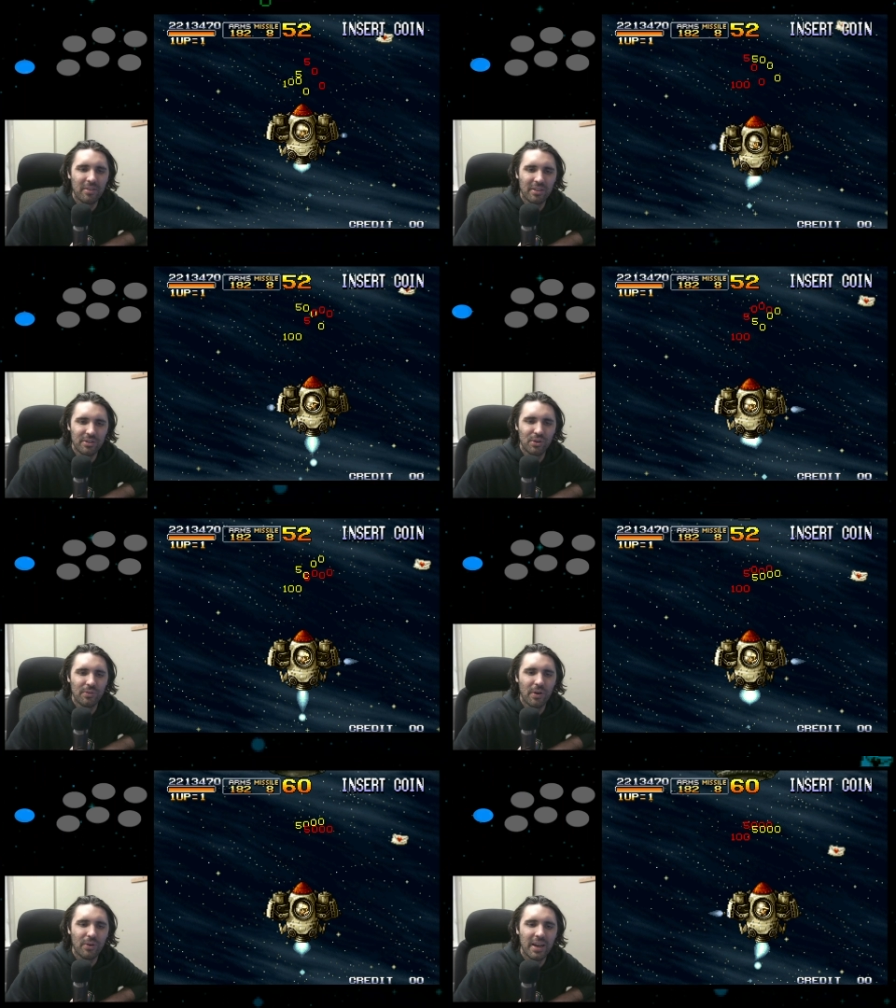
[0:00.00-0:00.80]
out, little
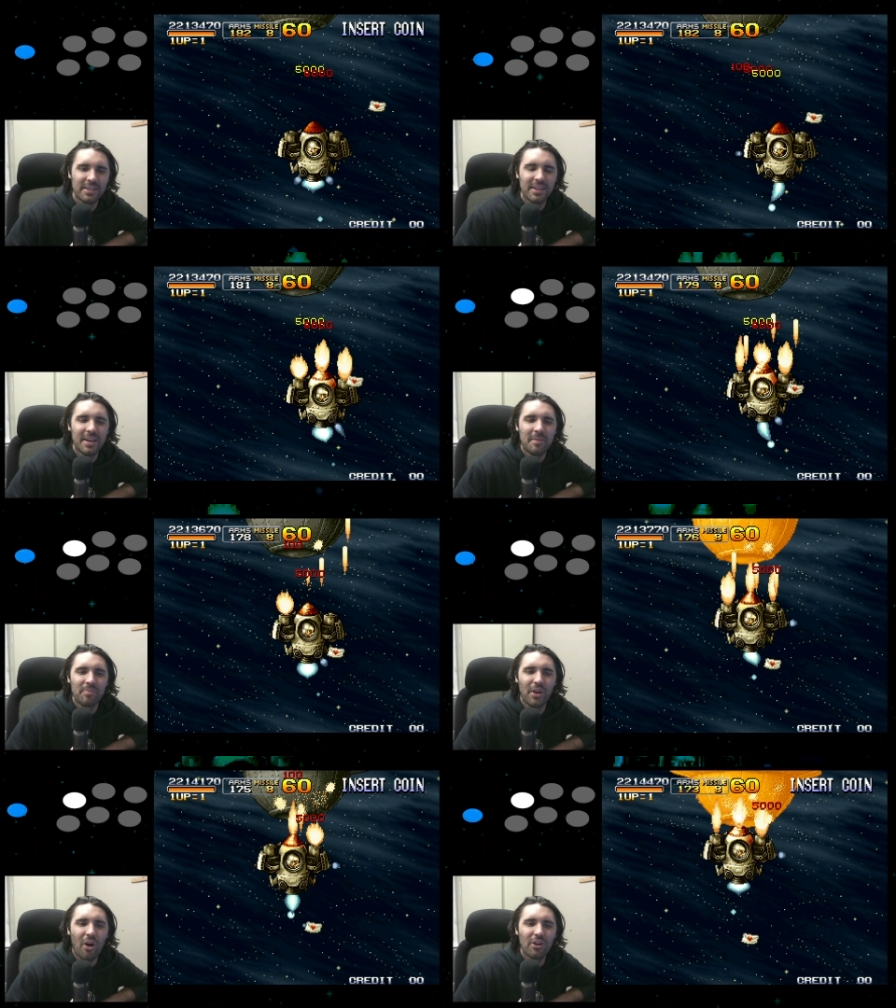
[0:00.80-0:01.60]
UFO guys.
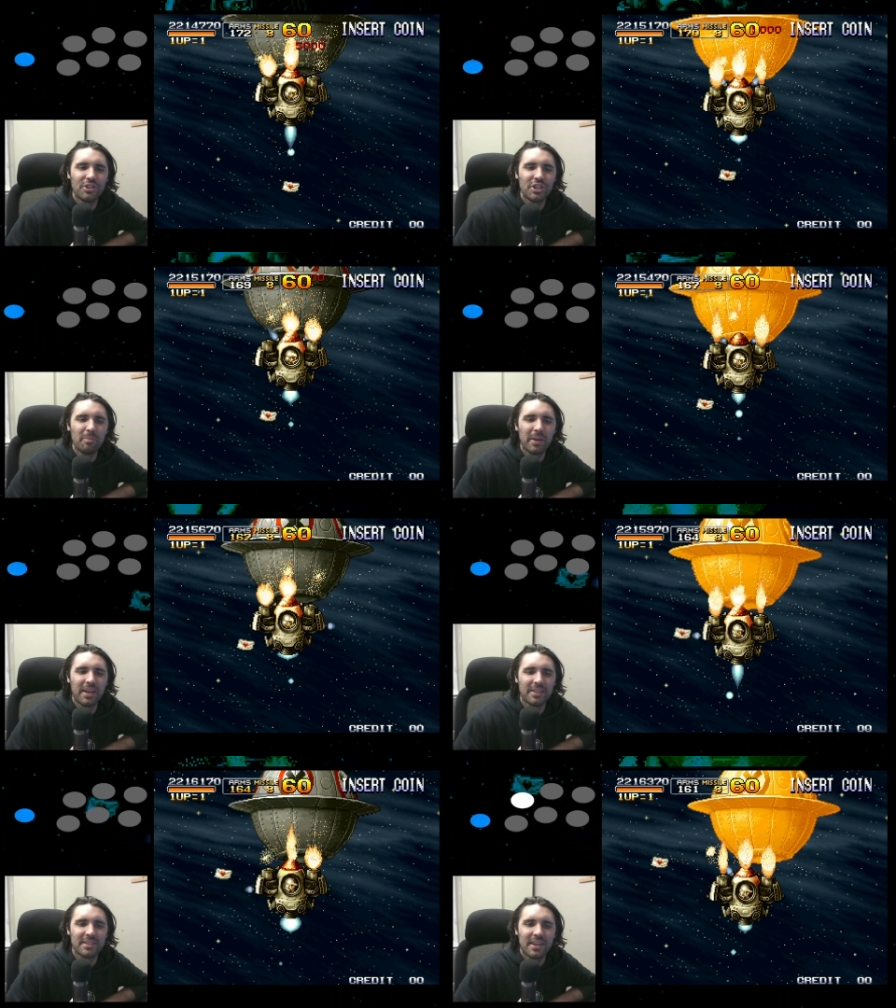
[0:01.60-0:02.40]
The RNG
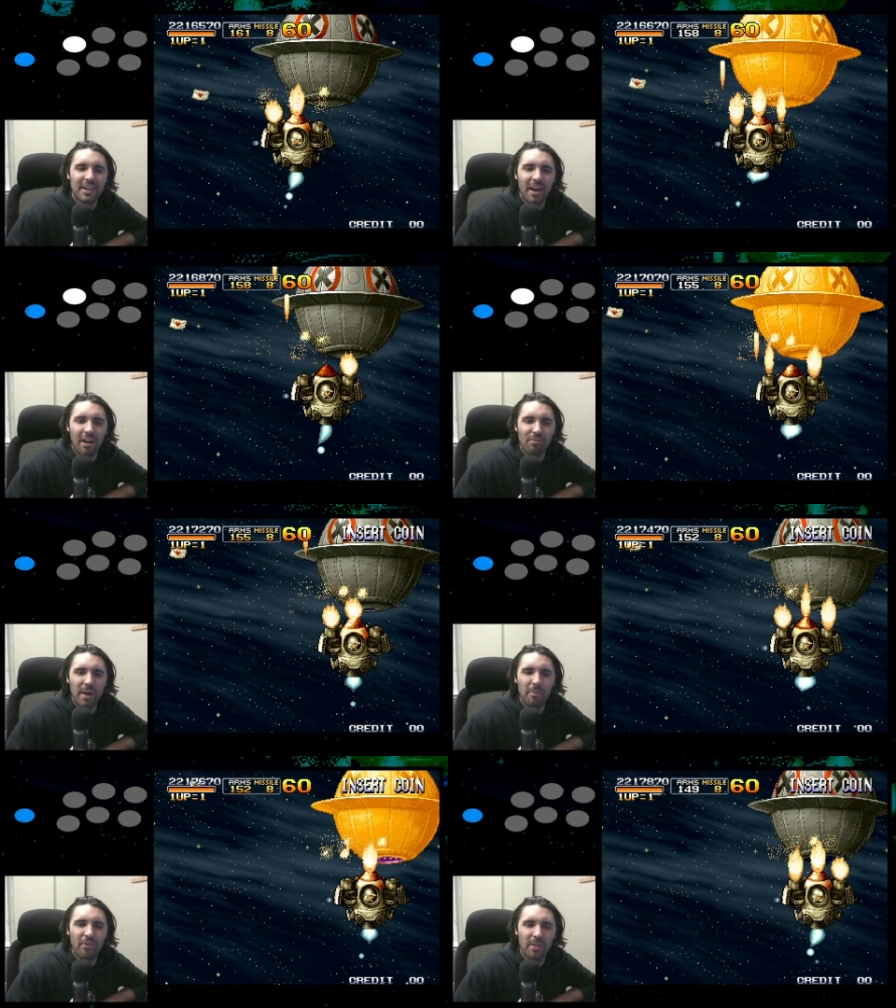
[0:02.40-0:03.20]
because uh,
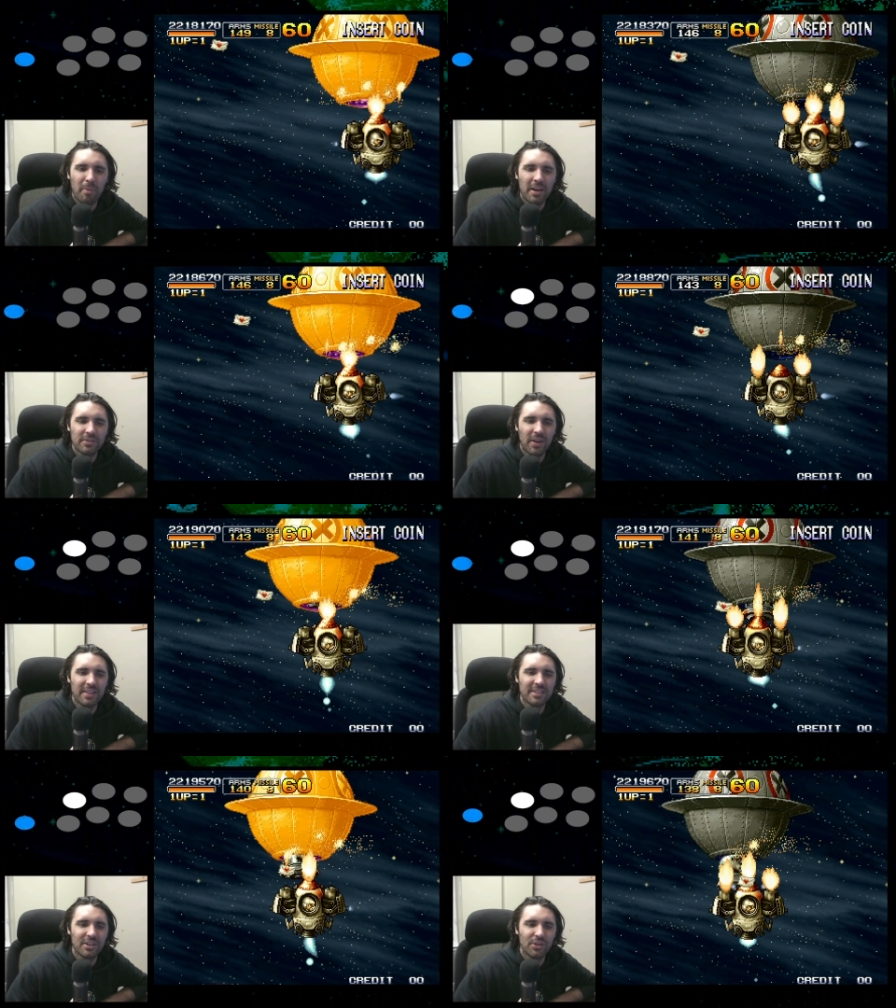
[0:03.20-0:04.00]
right before the boss fight,
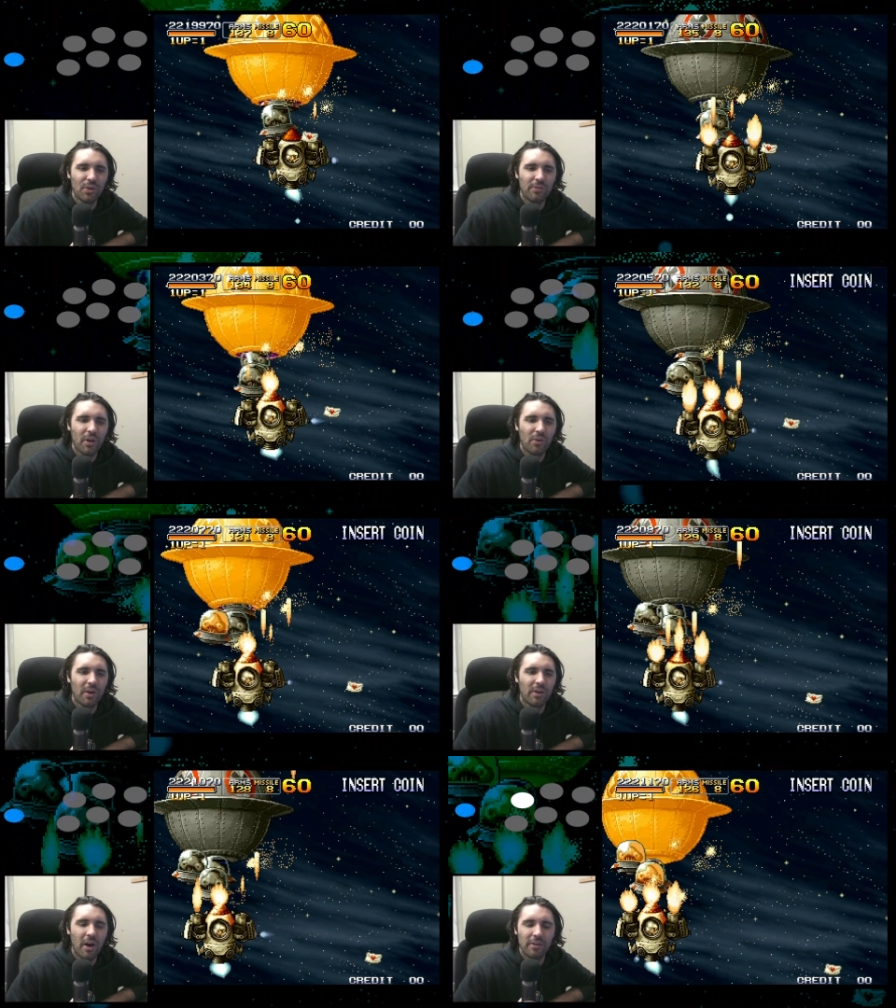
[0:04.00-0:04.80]
these little UFO
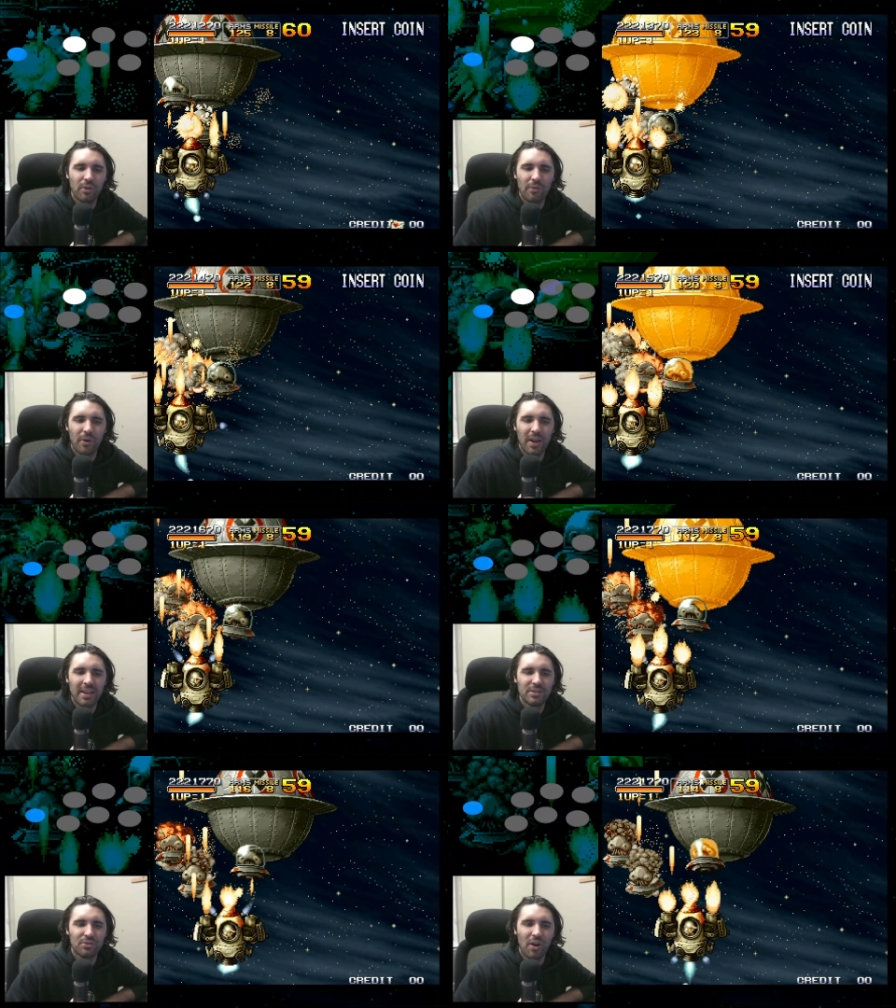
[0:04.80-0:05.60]
uh, UFO
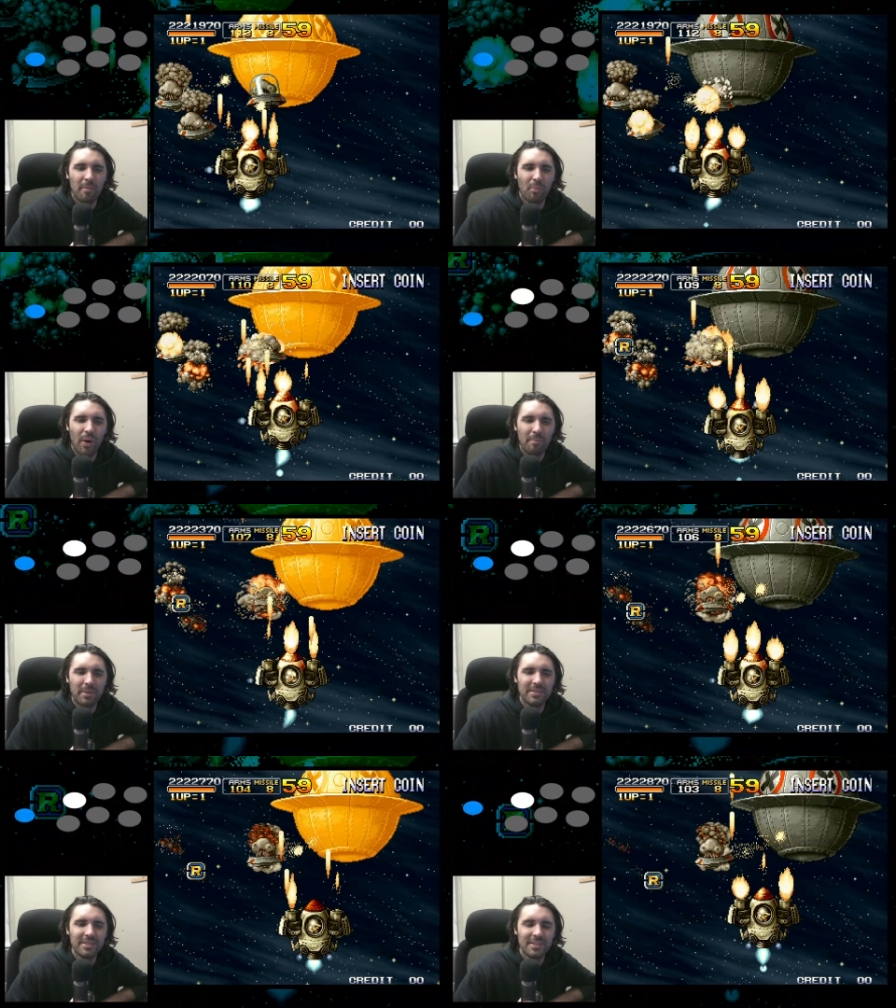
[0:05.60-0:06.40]
guys drop
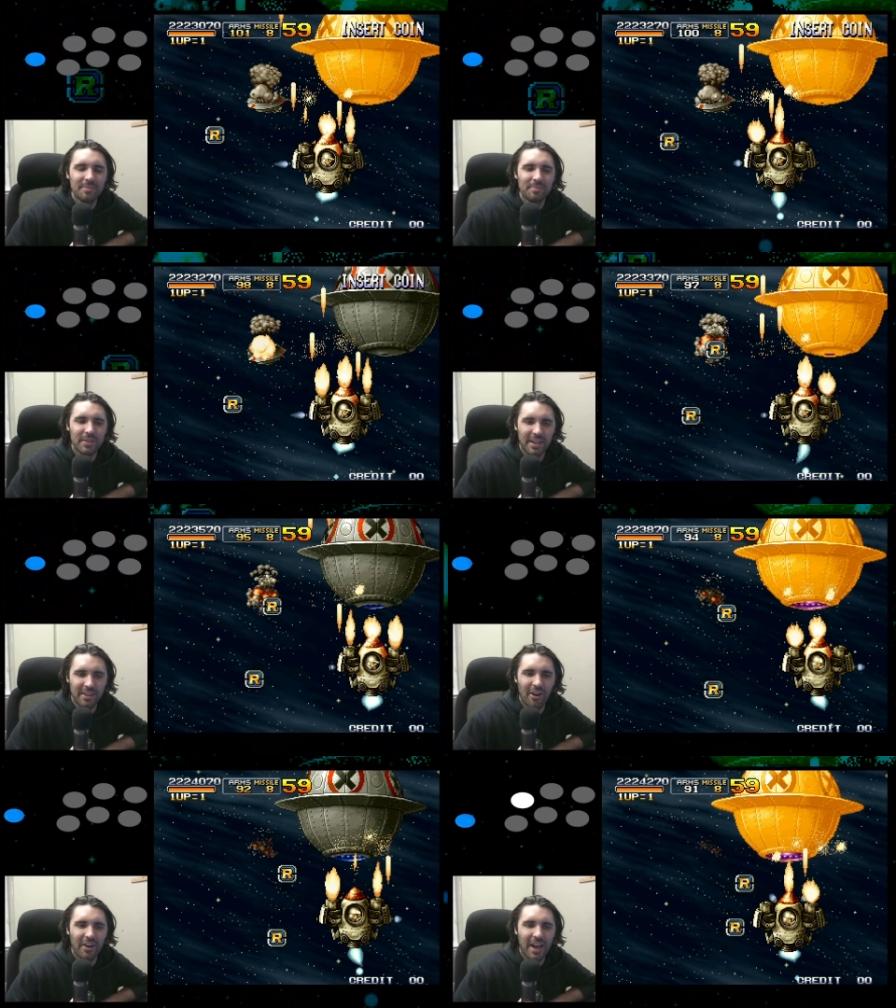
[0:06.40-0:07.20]
weapons like
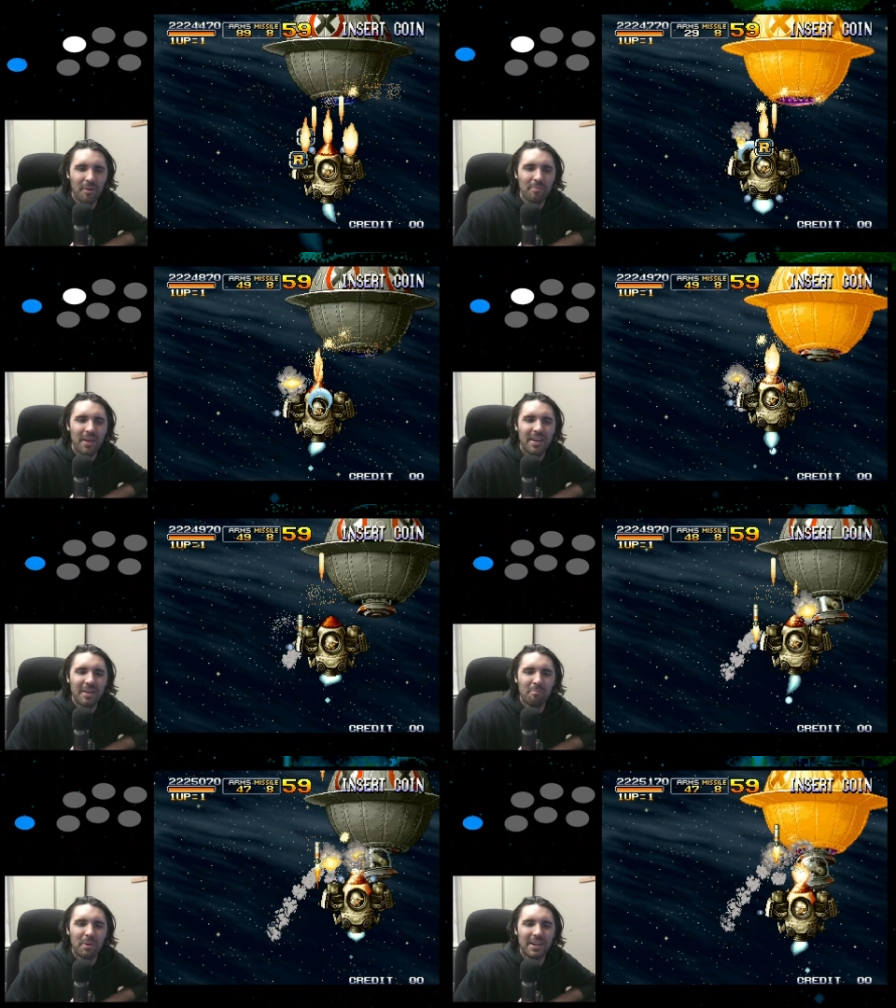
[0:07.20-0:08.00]
they are now,
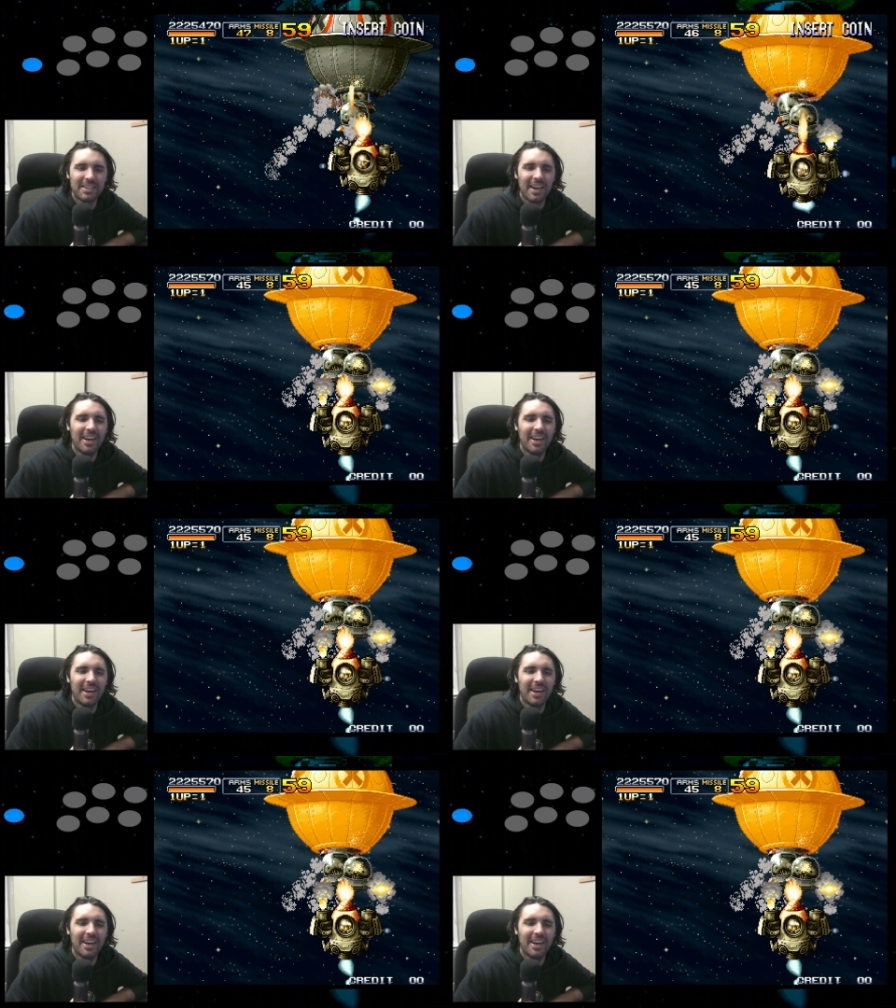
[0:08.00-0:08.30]
but uh,